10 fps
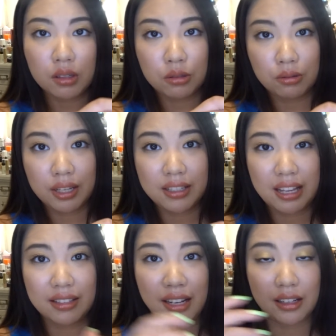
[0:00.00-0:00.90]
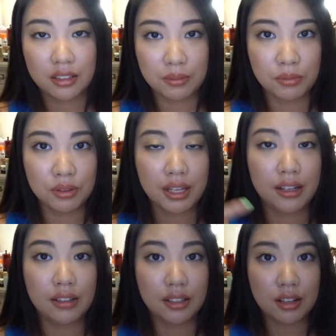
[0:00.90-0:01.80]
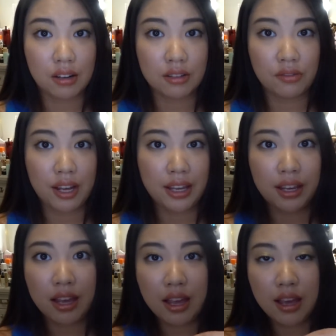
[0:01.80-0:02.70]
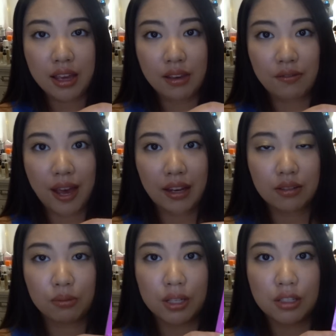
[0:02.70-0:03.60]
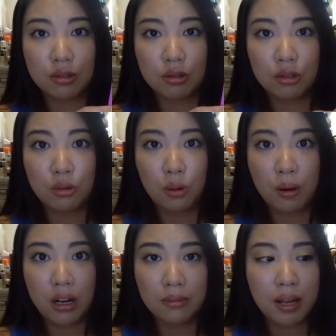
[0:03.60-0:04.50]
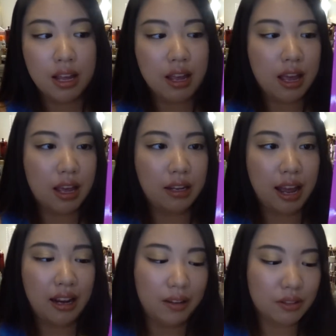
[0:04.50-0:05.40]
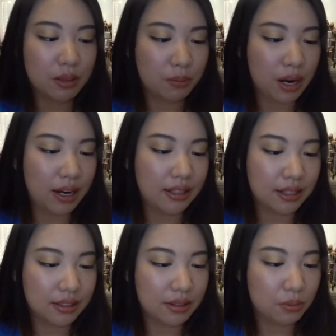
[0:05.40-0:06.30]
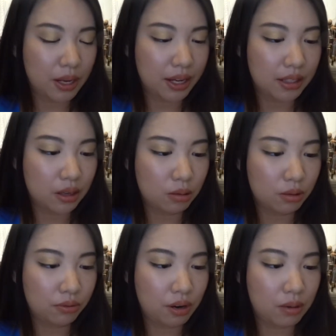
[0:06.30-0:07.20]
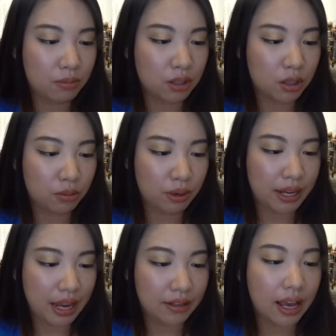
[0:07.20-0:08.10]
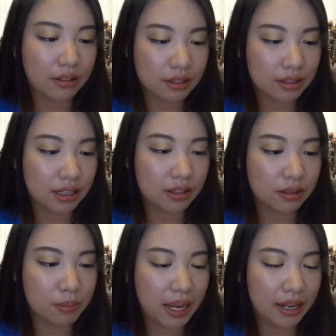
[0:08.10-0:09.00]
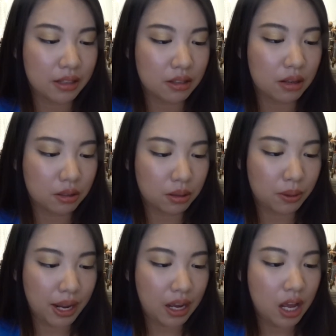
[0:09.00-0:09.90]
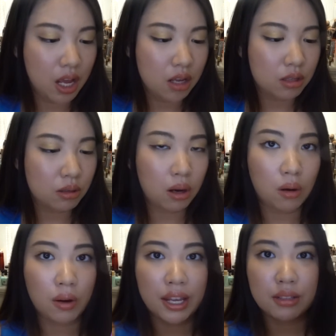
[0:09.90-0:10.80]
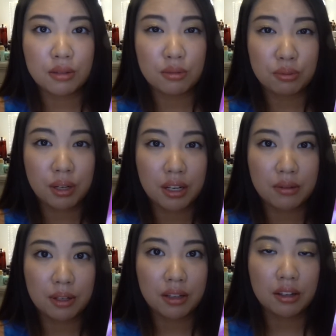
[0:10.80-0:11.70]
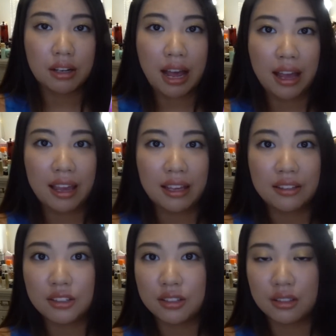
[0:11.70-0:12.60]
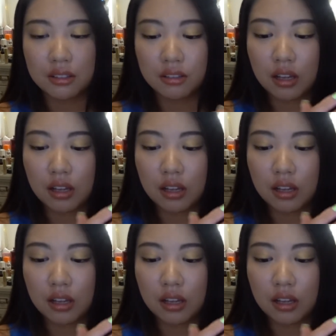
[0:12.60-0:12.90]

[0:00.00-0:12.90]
So this has like a smoothing and a detoxifying effect, which is so bomb. And I love this brand. I think this one is also from Korea. Yes, this made in South Korea. So it's really, really good. I just